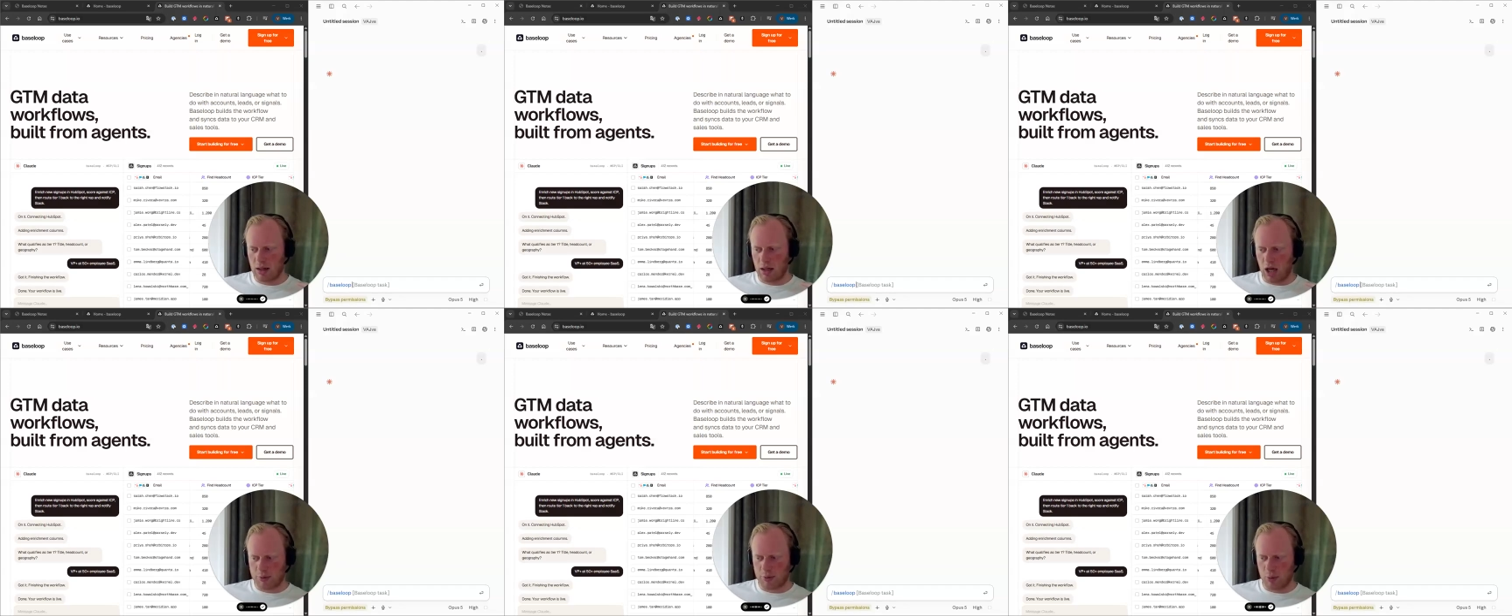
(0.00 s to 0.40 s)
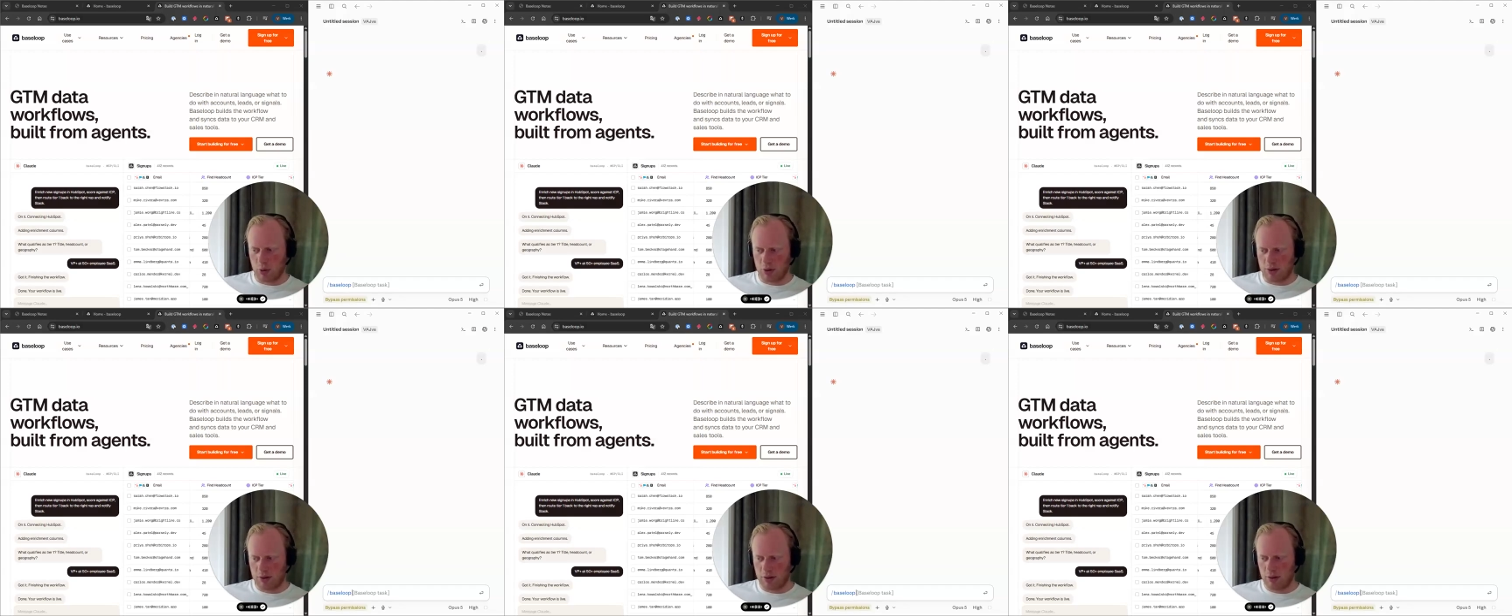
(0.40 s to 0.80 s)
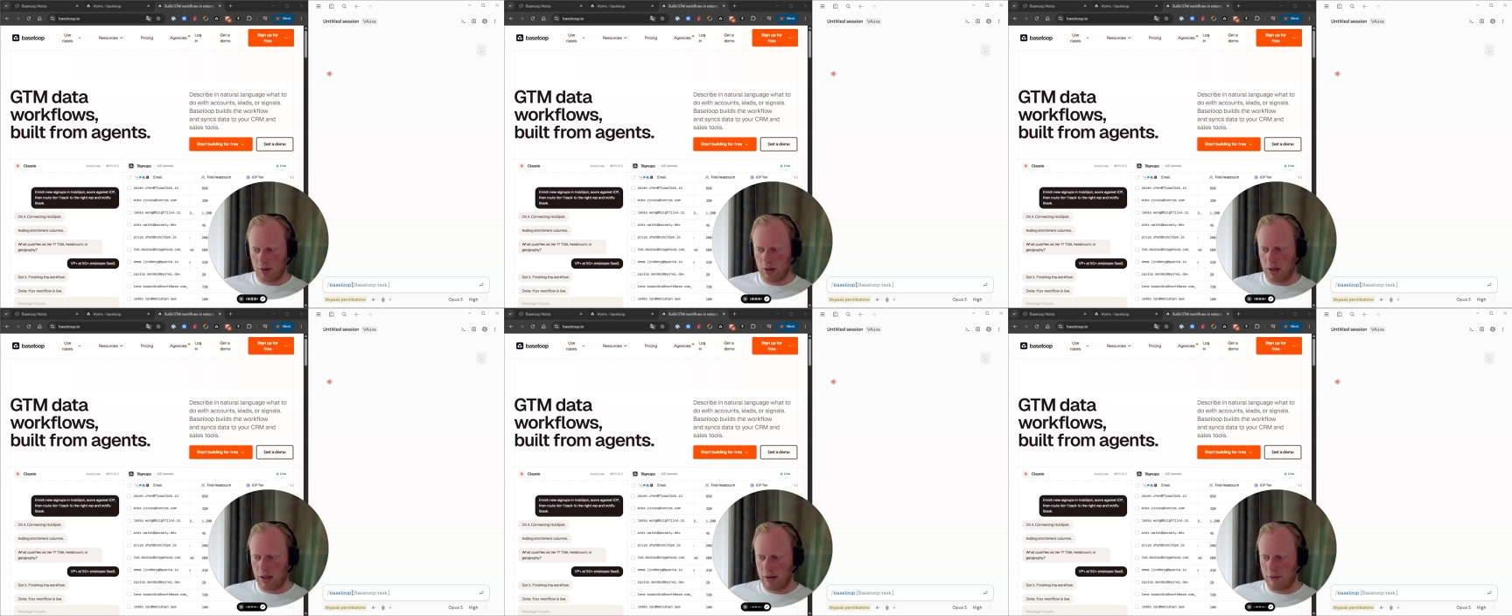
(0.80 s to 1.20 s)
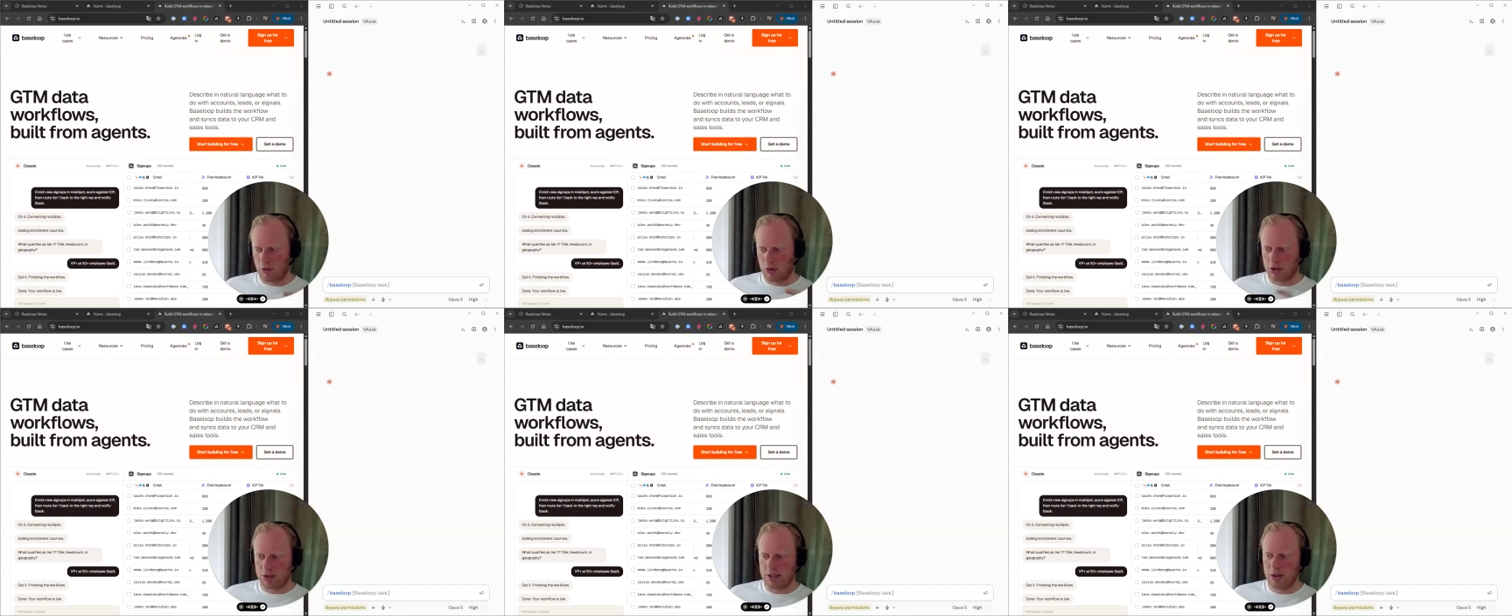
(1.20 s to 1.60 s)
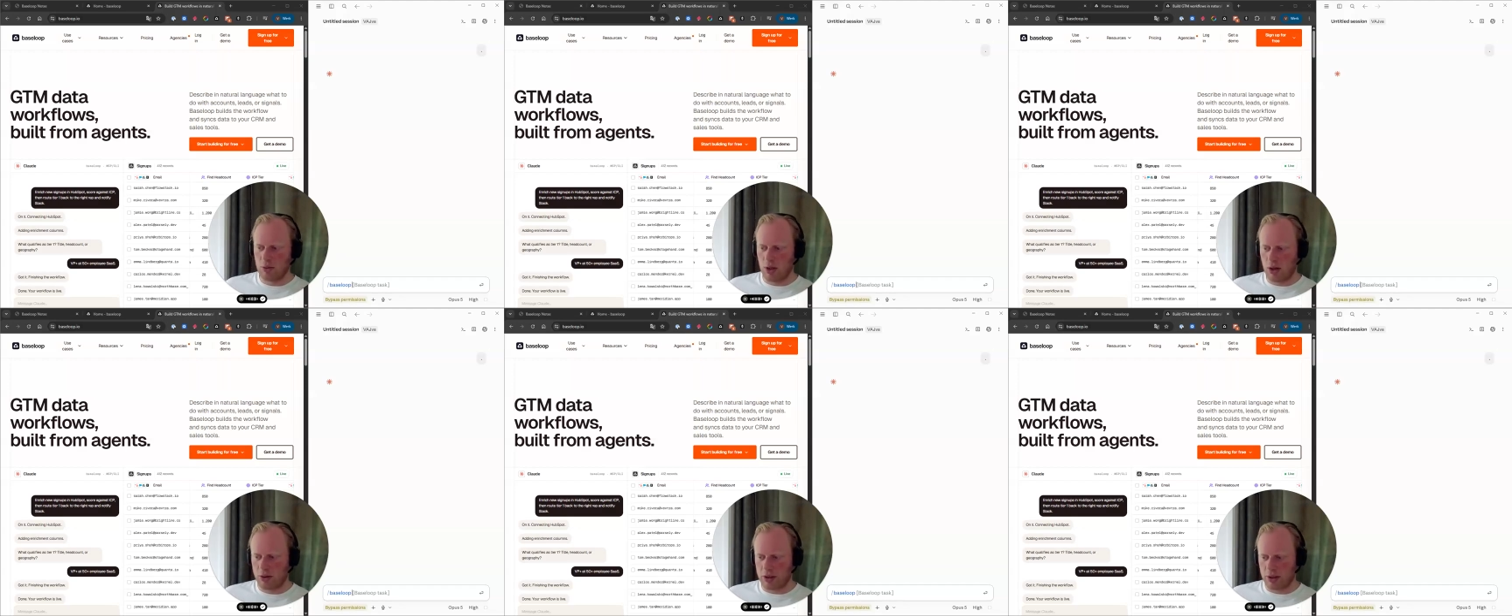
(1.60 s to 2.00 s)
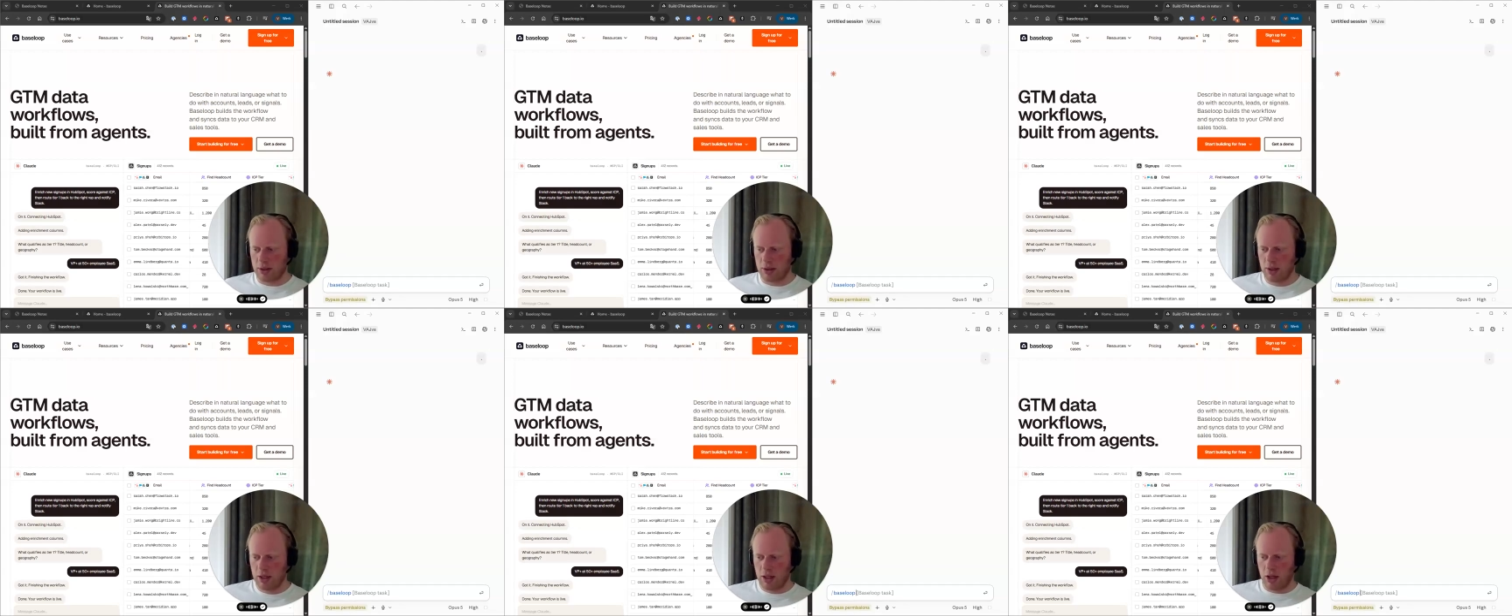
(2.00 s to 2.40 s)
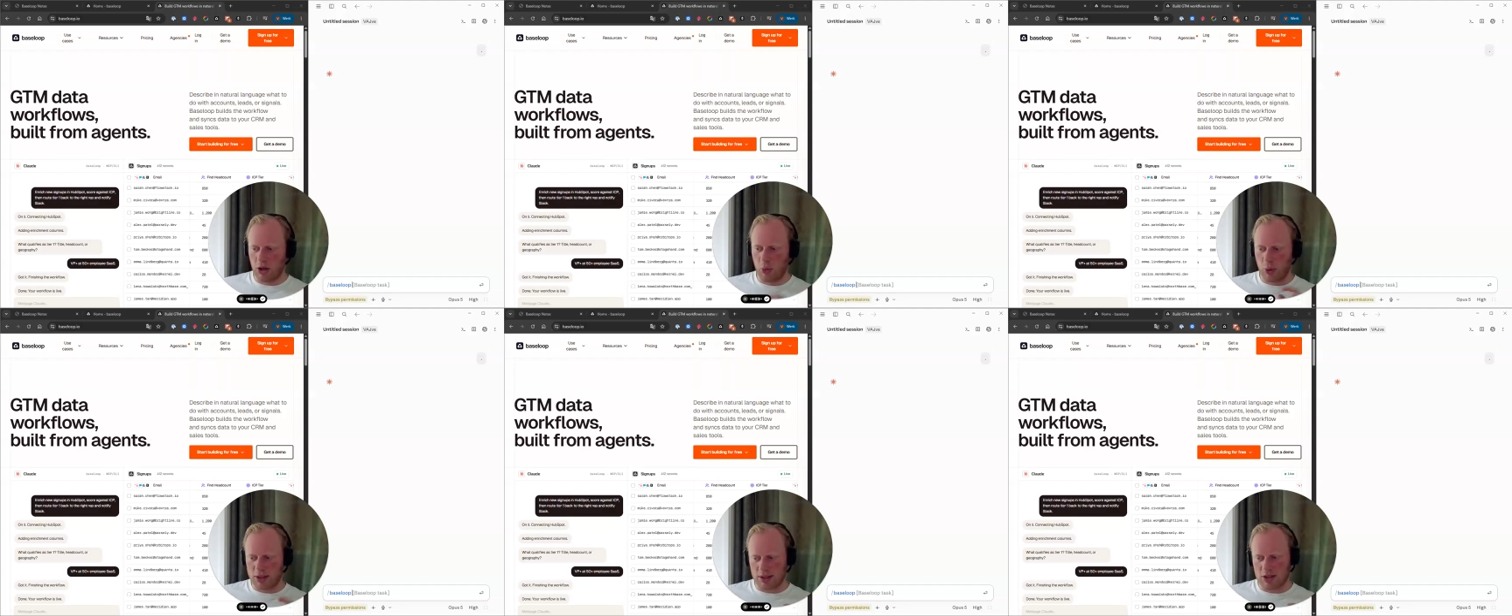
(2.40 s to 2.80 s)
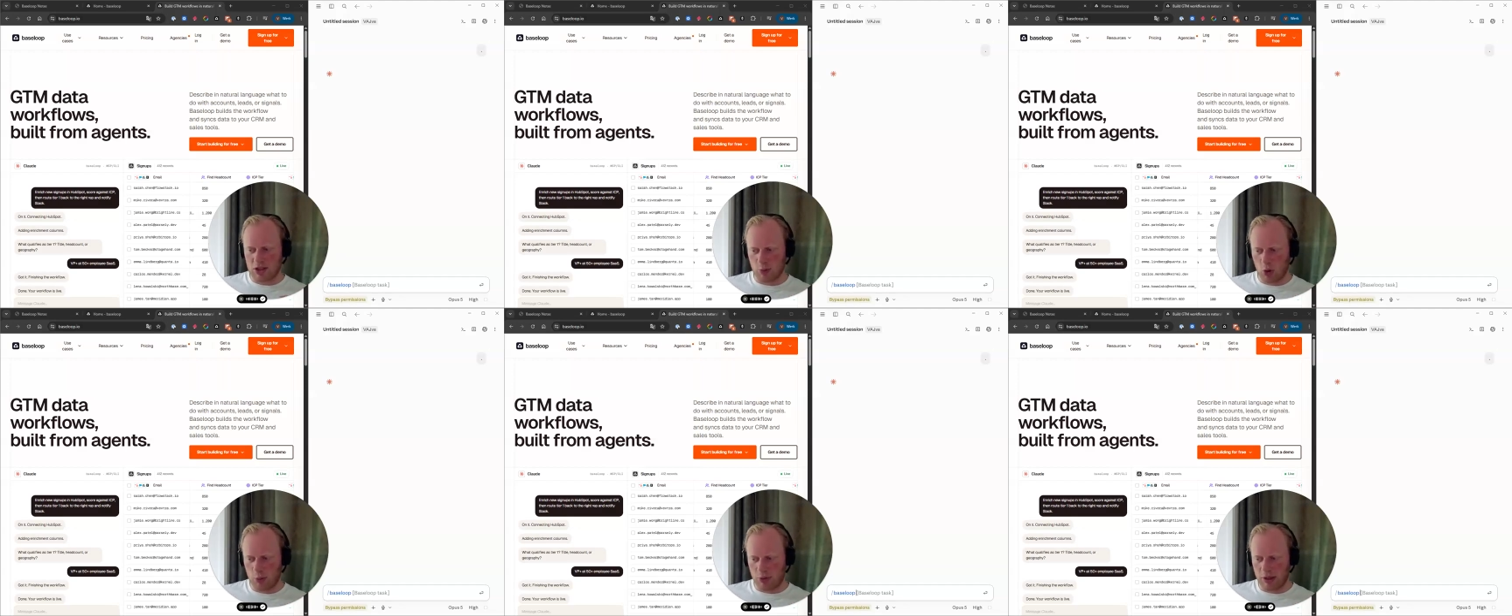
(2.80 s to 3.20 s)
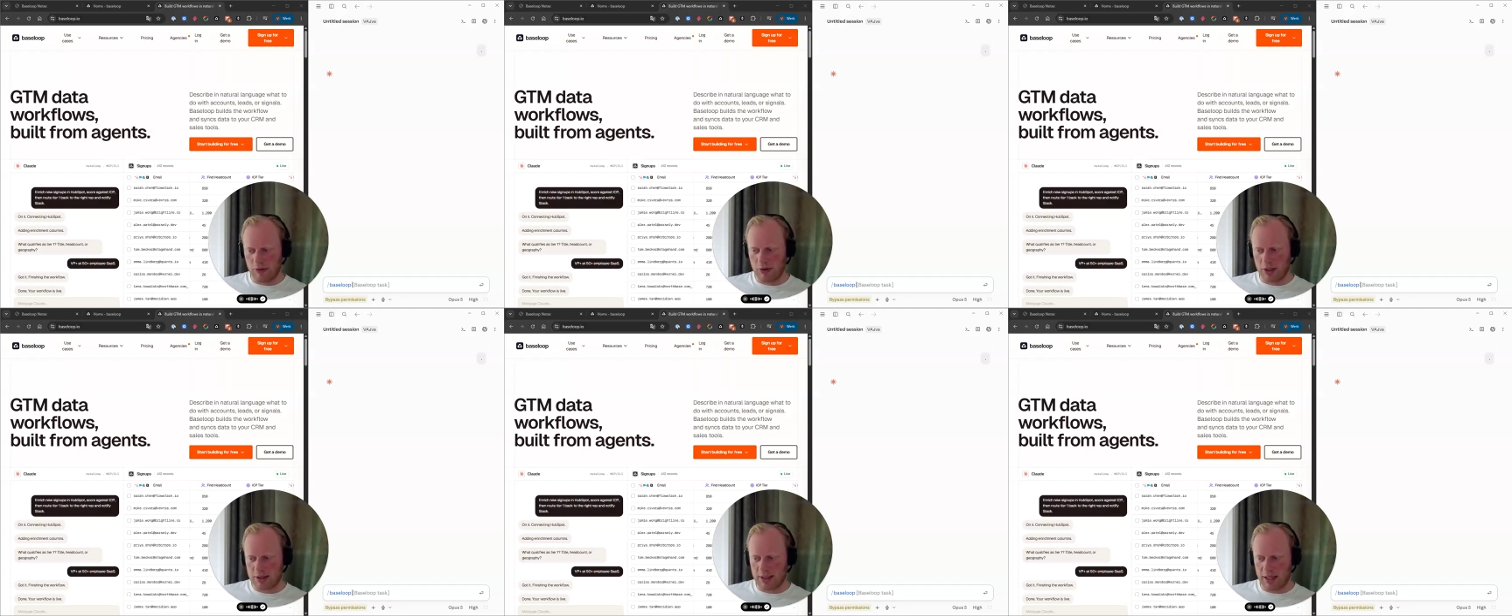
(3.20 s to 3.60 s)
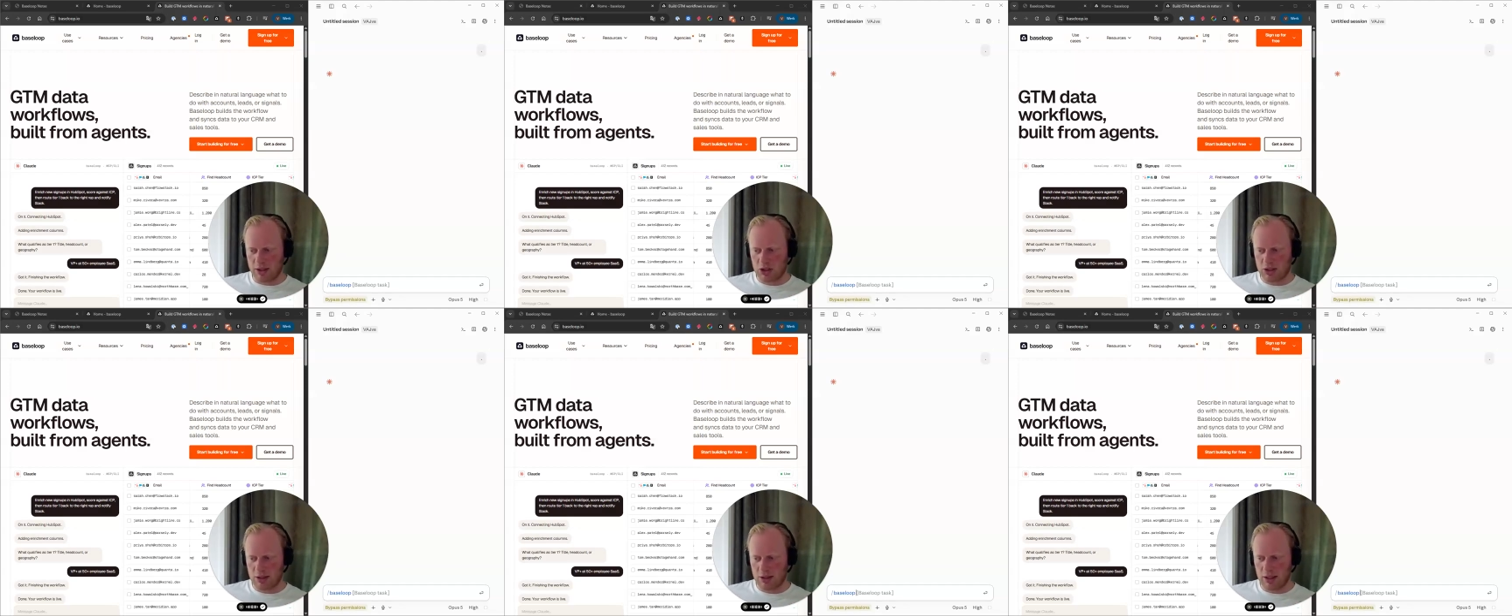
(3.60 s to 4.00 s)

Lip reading: HubSpot for the deal owner with that small briefing attached,